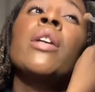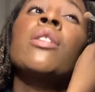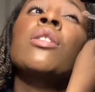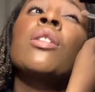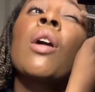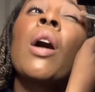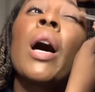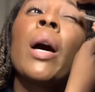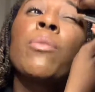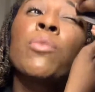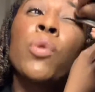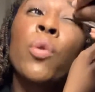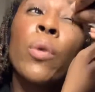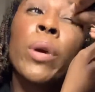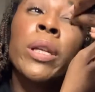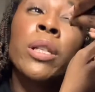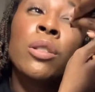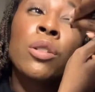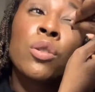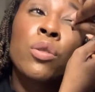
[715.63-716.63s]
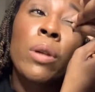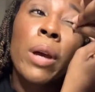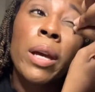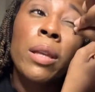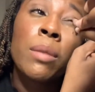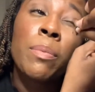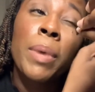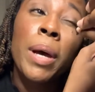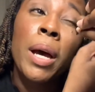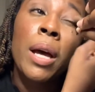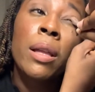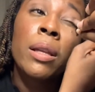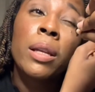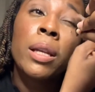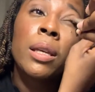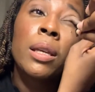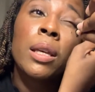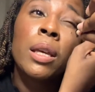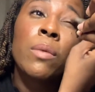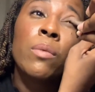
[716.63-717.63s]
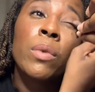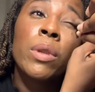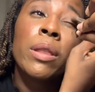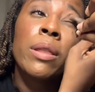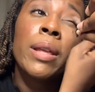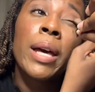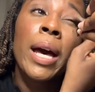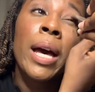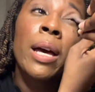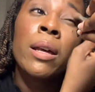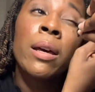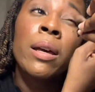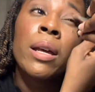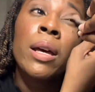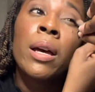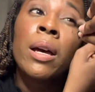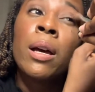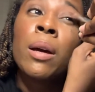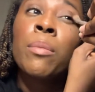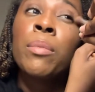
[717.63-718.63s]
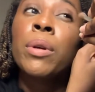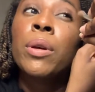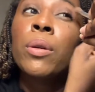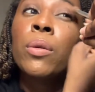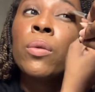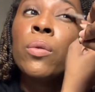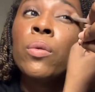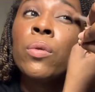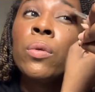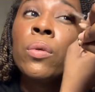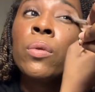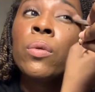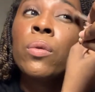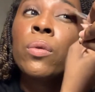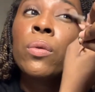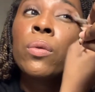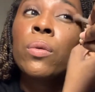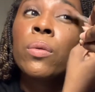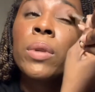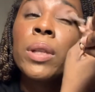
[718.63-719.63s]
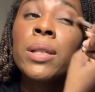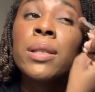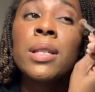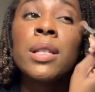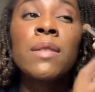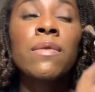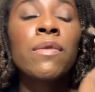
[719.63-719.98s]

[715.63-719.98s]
So I'm going to try the palette again with that. But ooh, this is